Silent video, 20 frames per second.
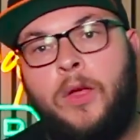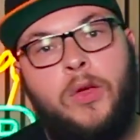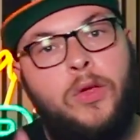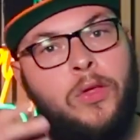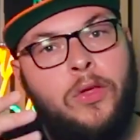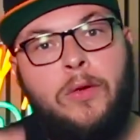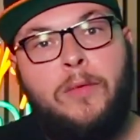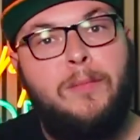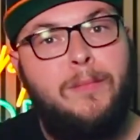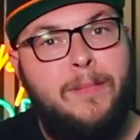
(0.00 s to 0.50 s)

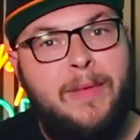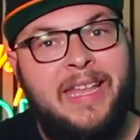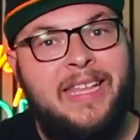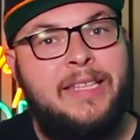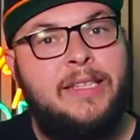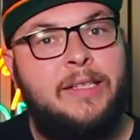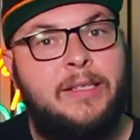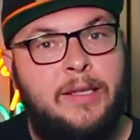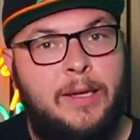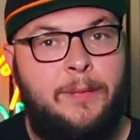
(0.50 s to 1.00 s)
you
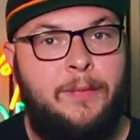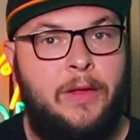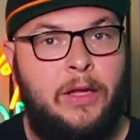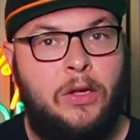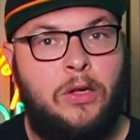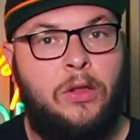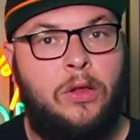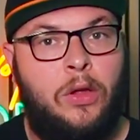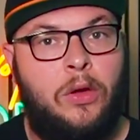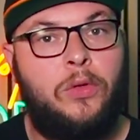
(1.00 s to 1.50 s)
missed something
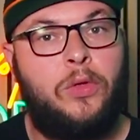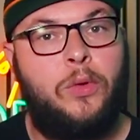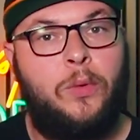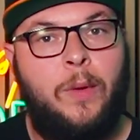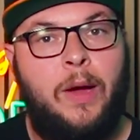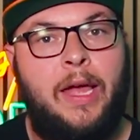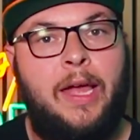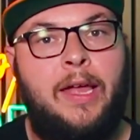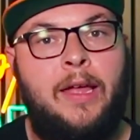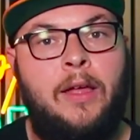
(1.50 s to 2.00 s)
along the
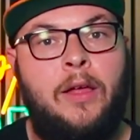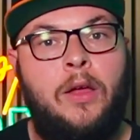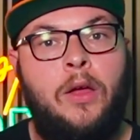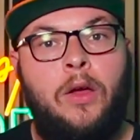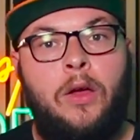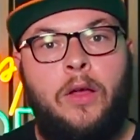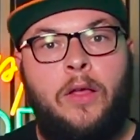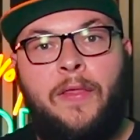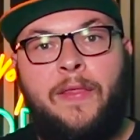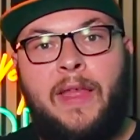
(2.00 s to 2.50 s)
way
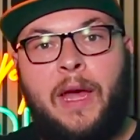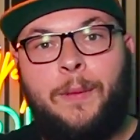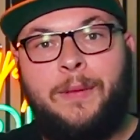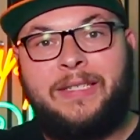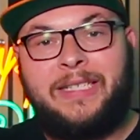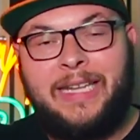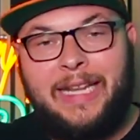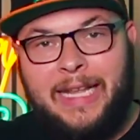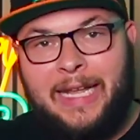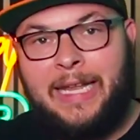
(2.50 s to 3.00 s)
that
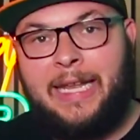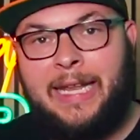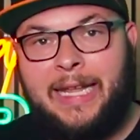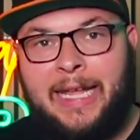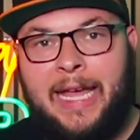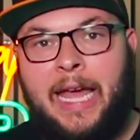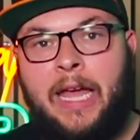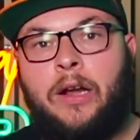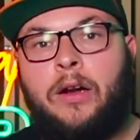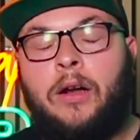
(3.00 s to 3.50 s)
was an
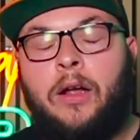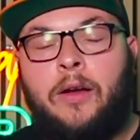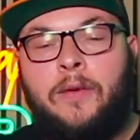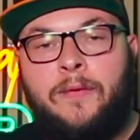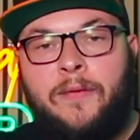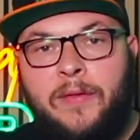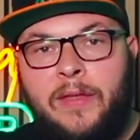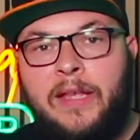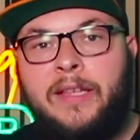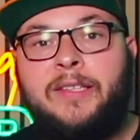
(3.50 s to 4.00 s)
indicator
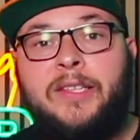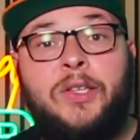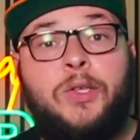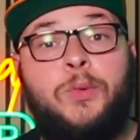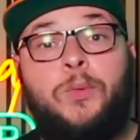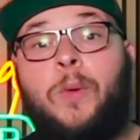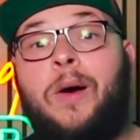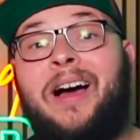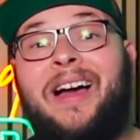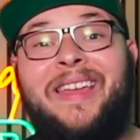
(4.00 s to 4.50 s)
of this is
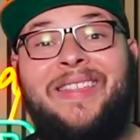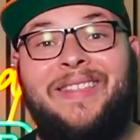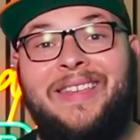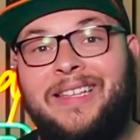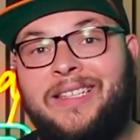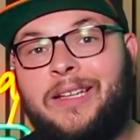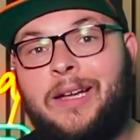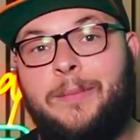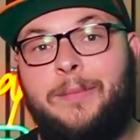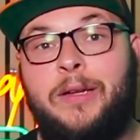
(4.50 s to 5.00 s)
why
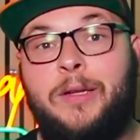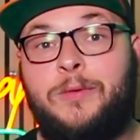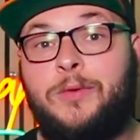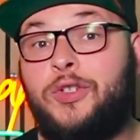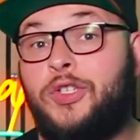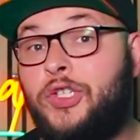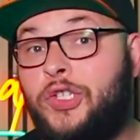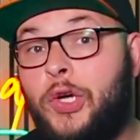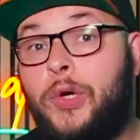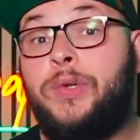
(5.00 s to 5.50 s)
these companies were
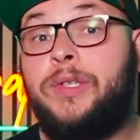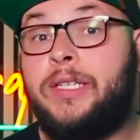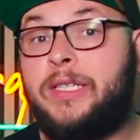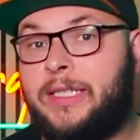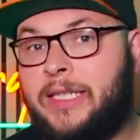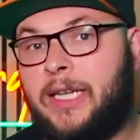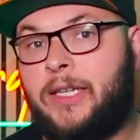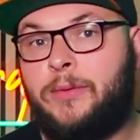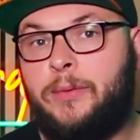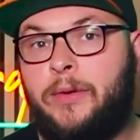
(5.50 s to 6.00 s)
so
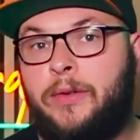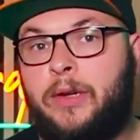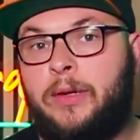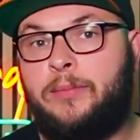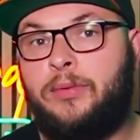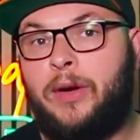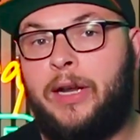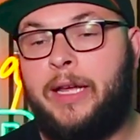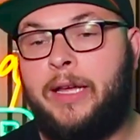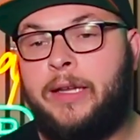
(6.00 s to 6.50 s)
successful with our
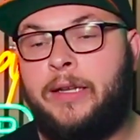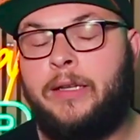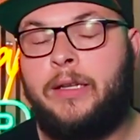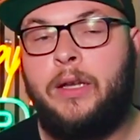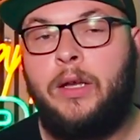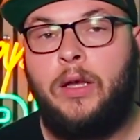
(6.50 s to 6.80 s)
brand.